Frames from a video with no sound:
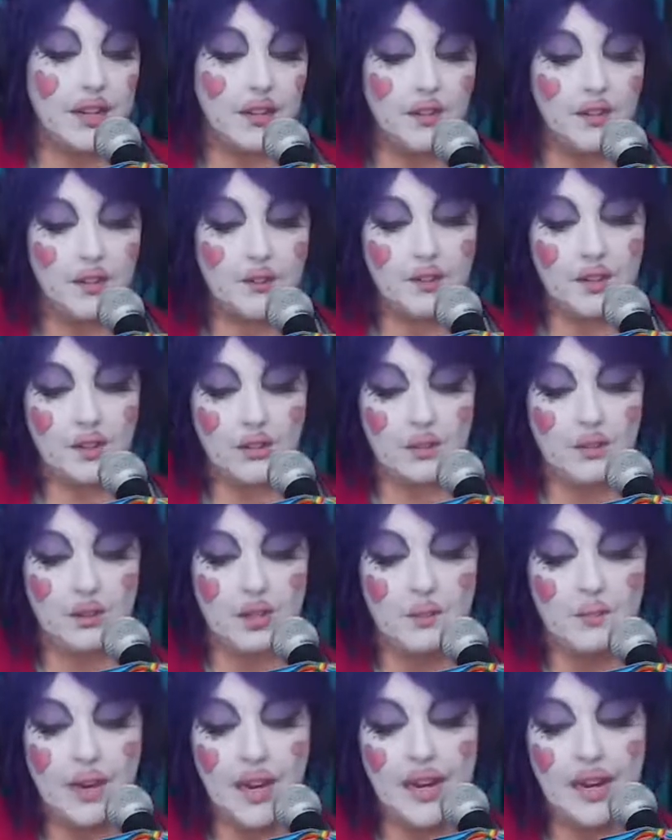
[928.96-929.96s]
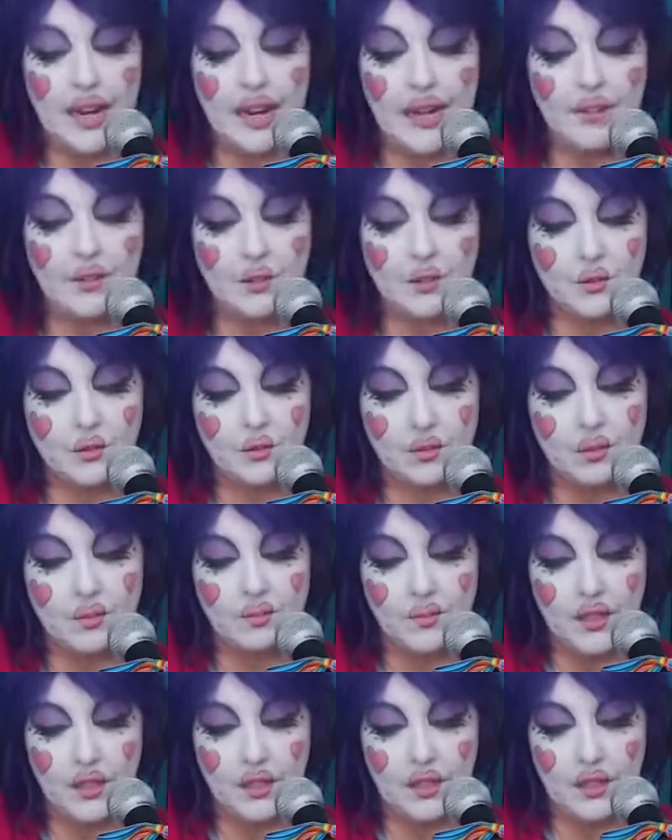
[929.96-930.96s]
here's a fun story. My high school,